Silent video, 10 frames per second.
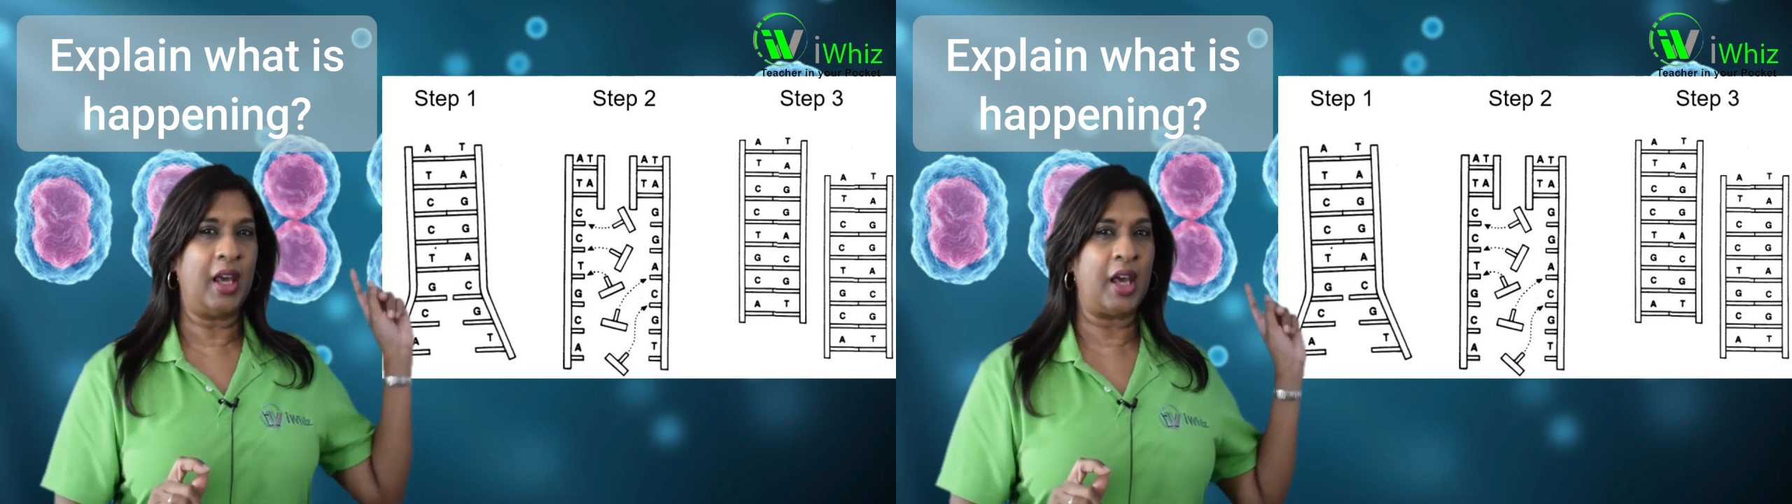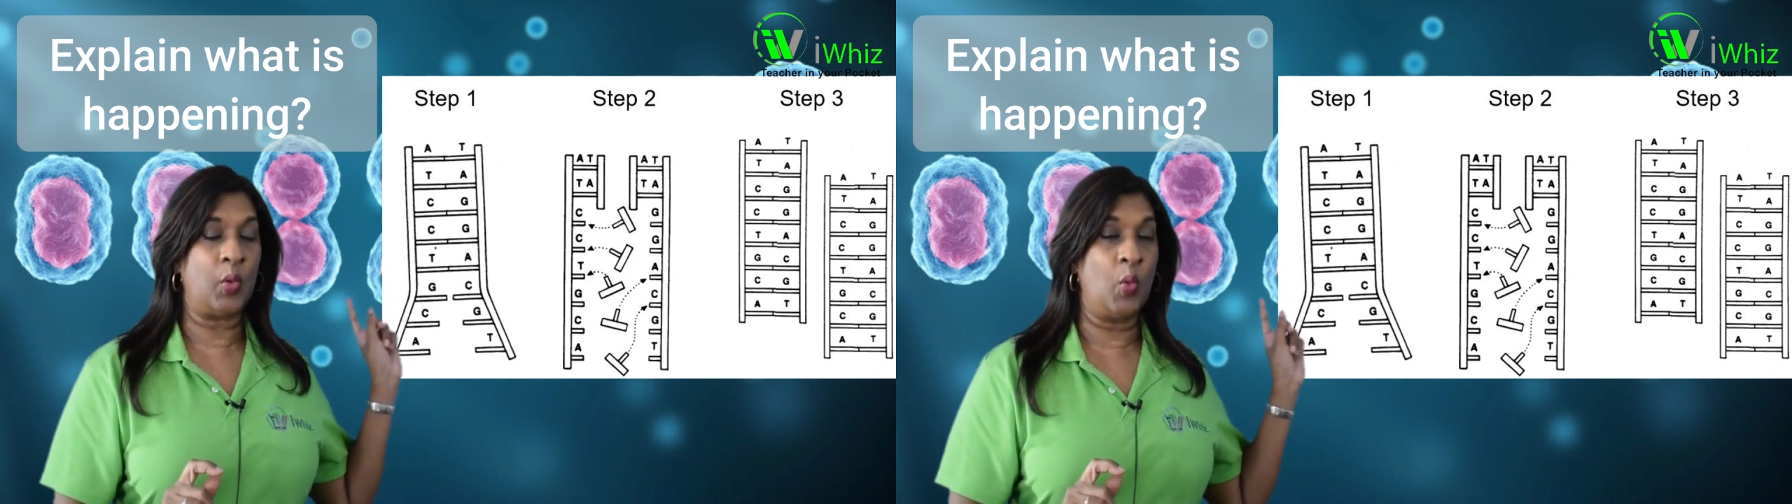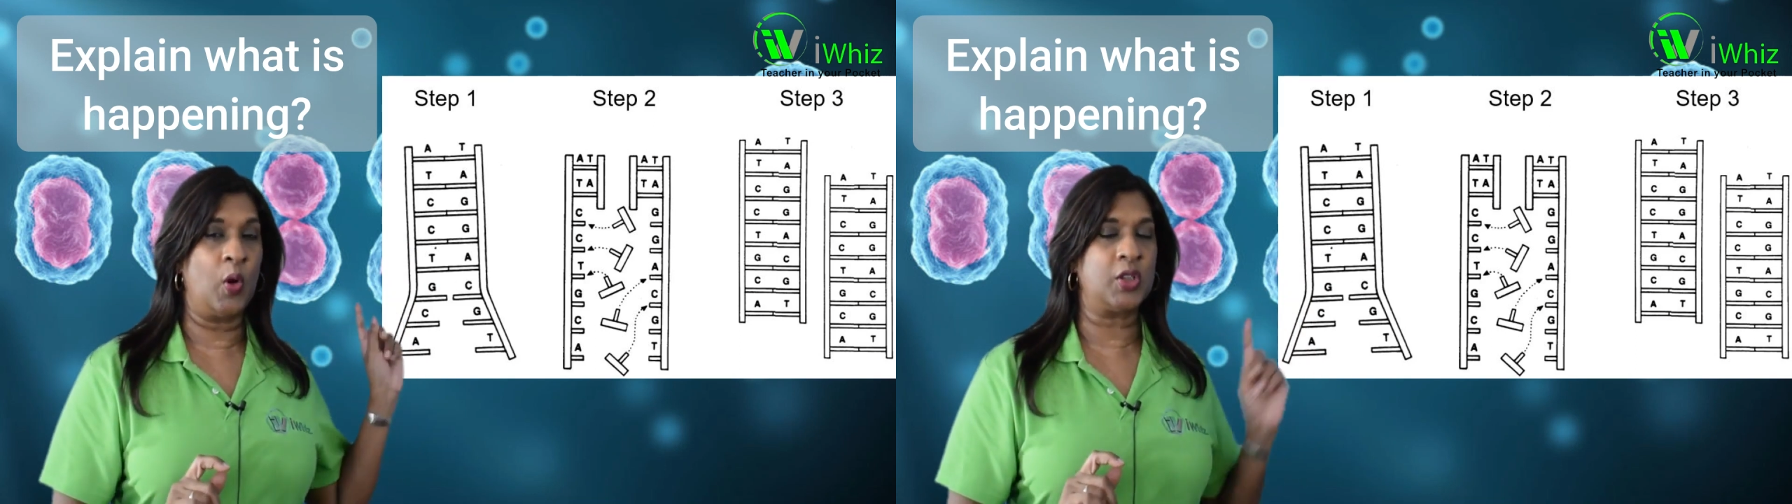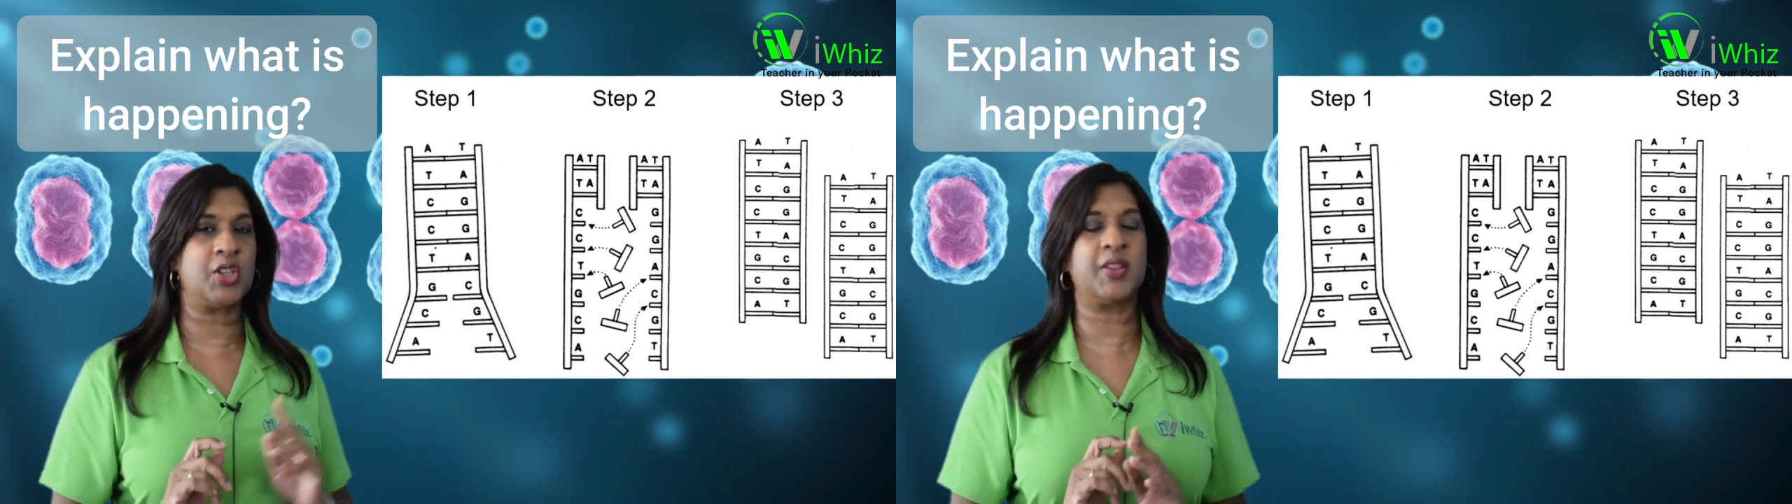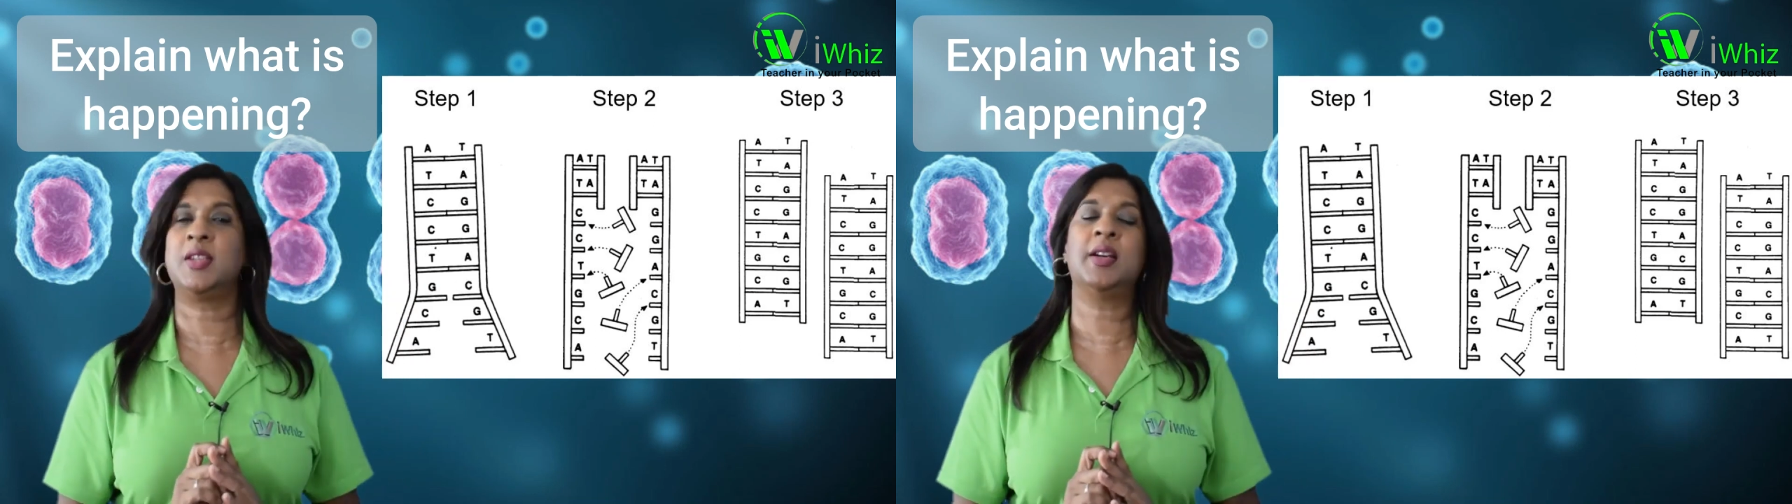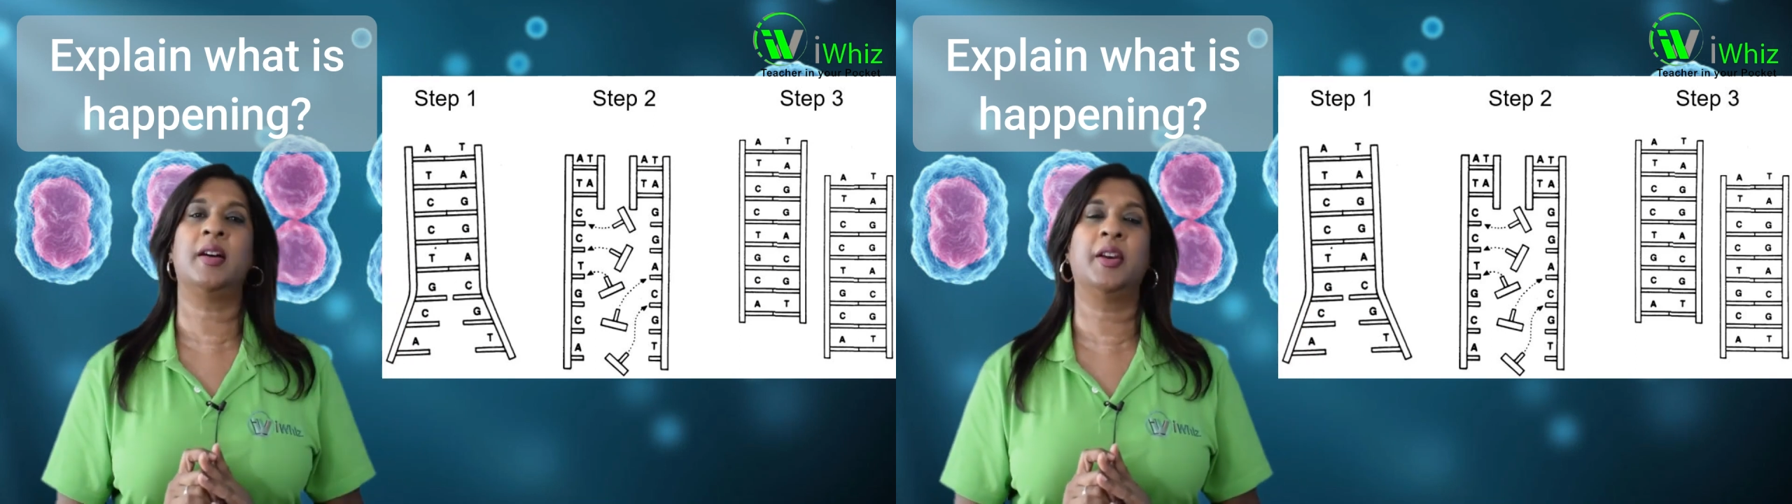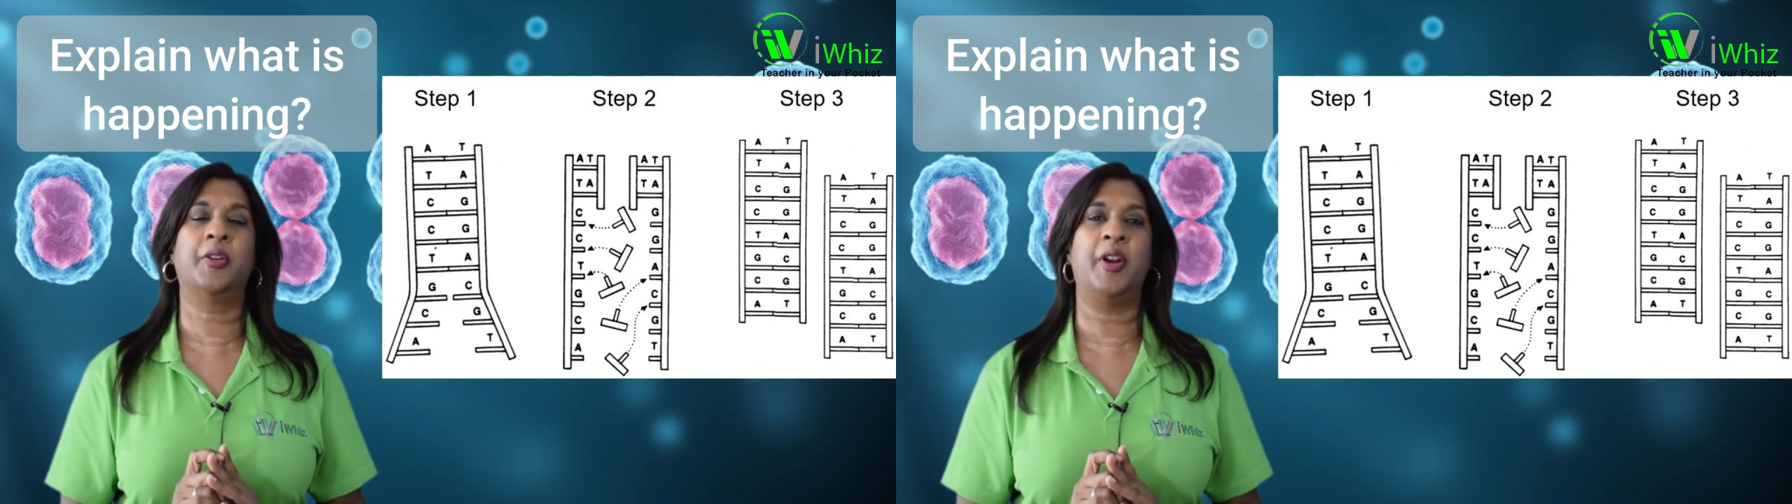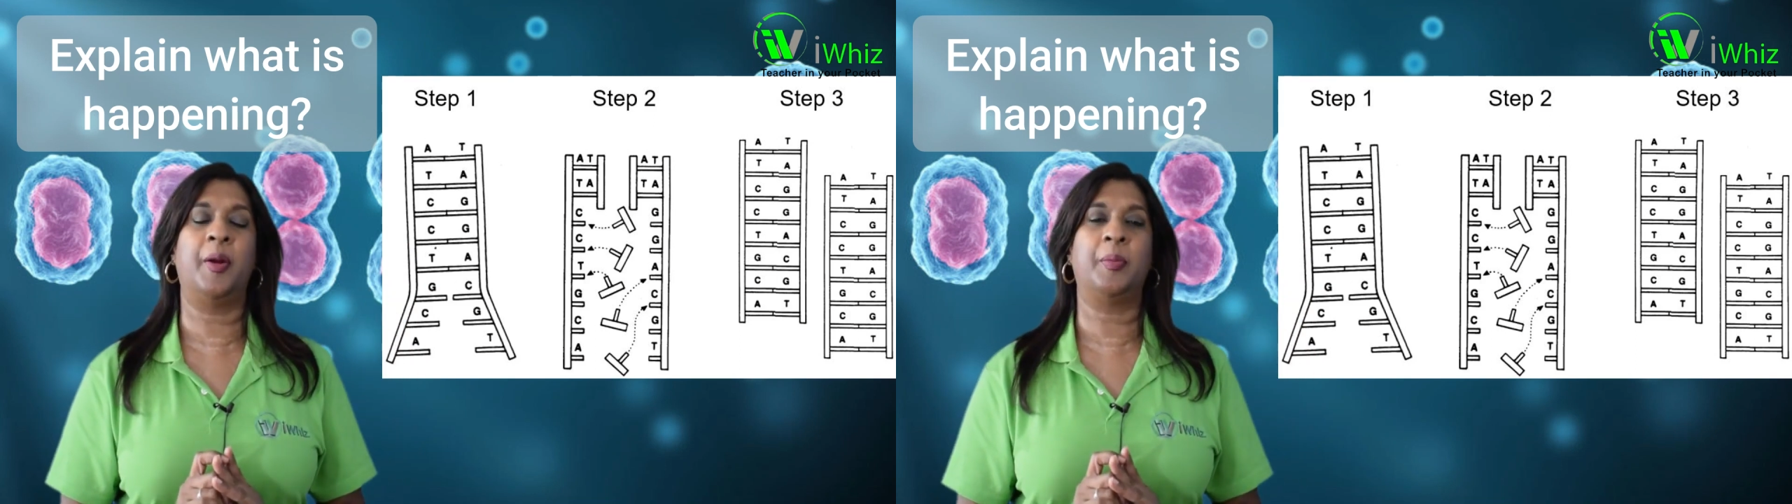and watch the
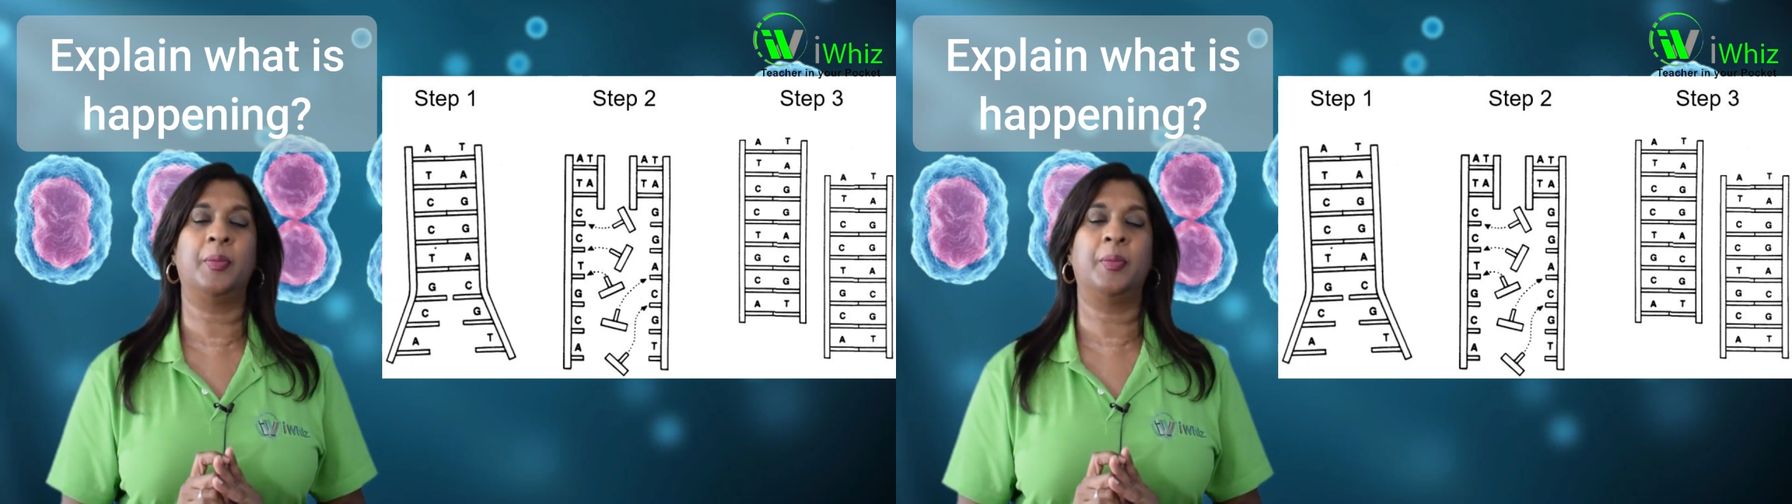diagram,